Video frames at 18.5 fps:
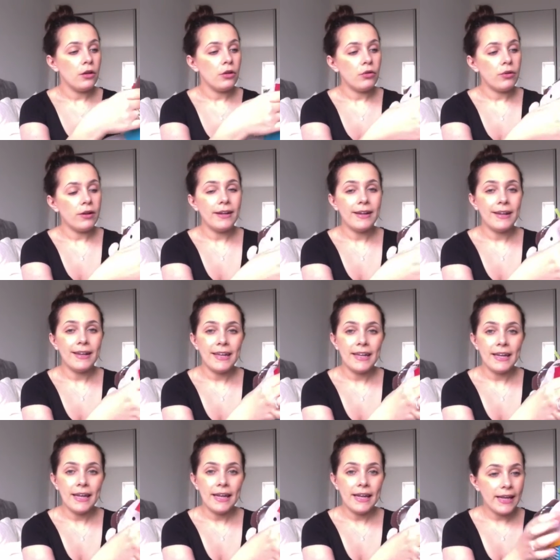Crinkly
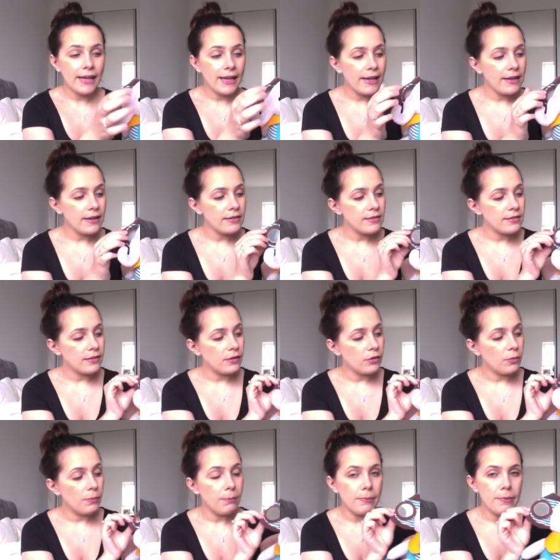ears,
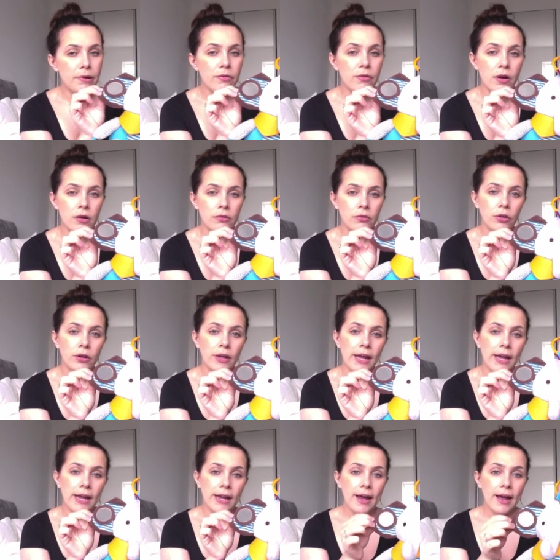little mirror on
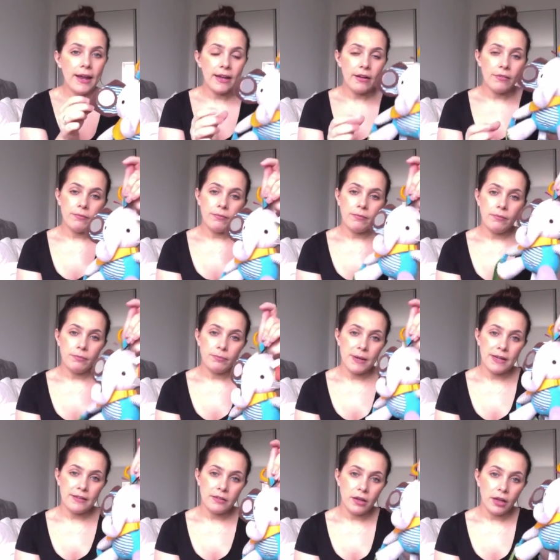it and it
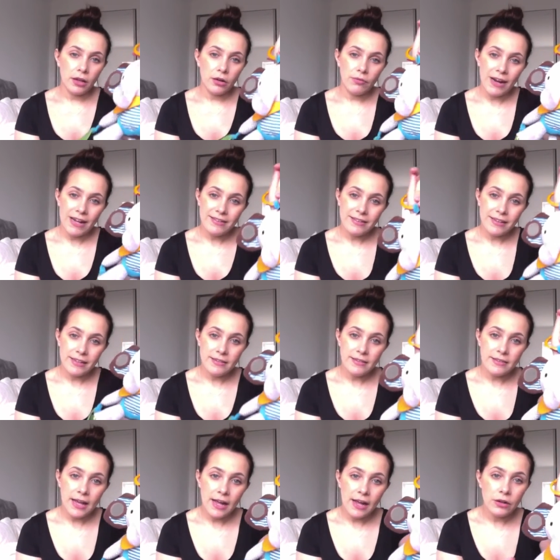makes like a rattling
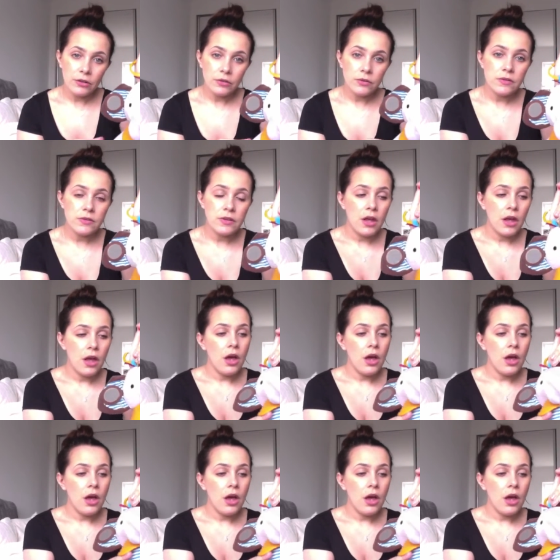sound